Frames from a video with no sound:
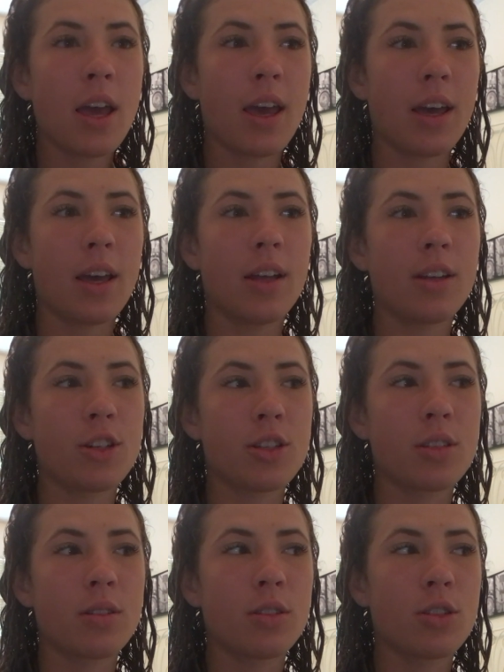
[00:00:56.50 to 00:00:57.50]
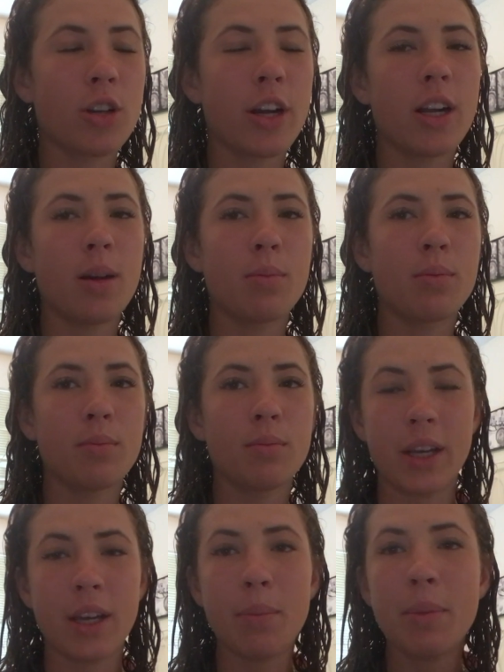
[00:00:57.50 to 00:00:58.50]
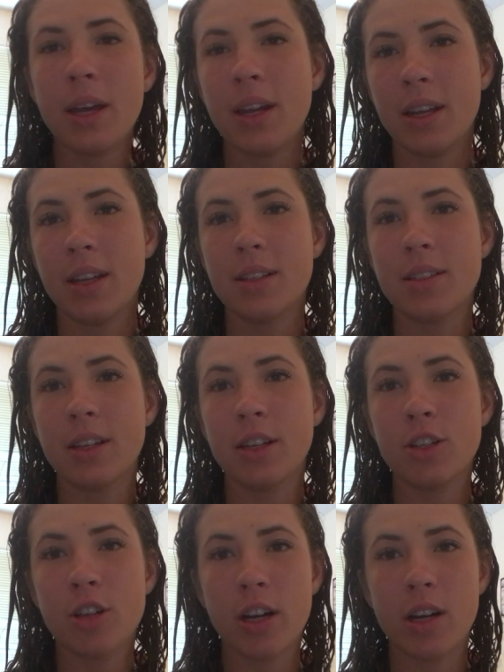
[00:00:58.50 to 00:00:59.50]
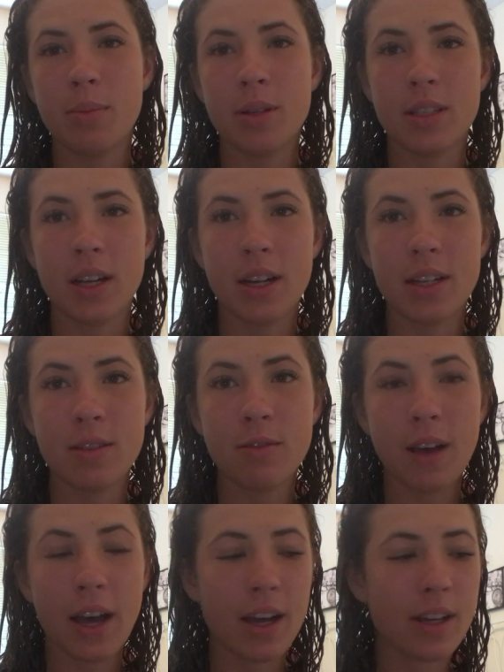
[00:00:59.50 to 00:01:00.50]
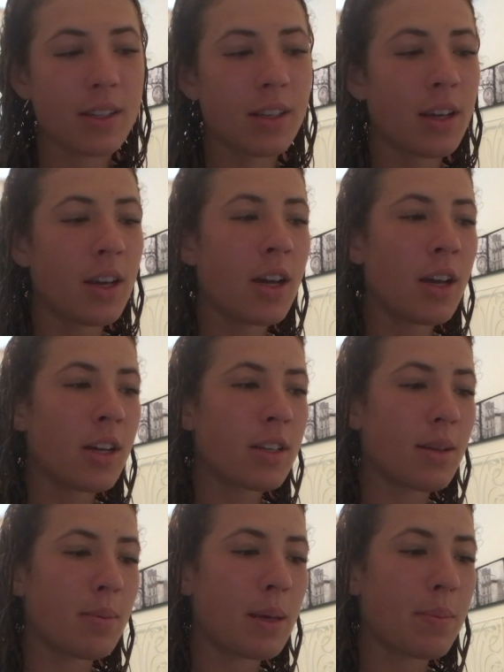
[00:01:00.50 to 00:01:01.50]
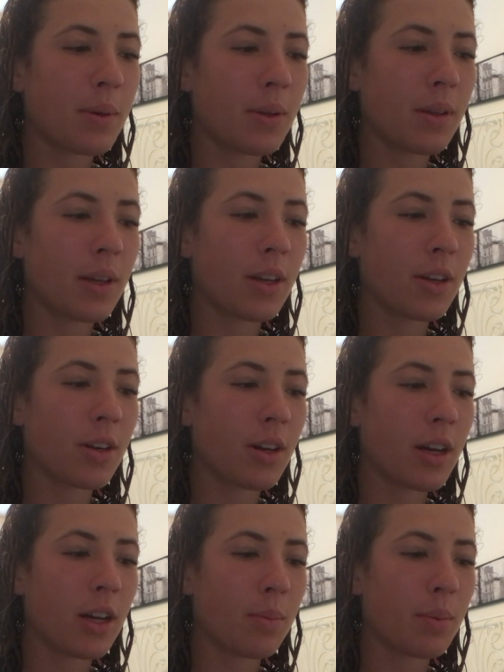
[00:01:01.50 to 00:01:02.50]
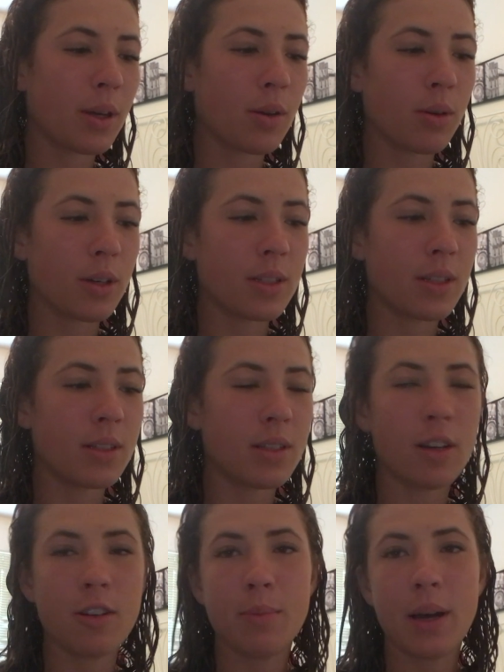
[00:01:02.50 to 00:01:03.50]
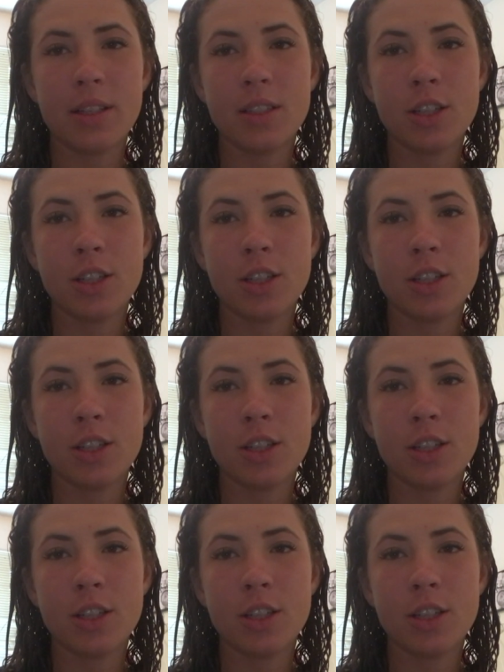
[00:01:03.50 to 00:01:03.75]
and just straight up like opinions that you're trying to present as fact to people, and you're not helping horses out of bad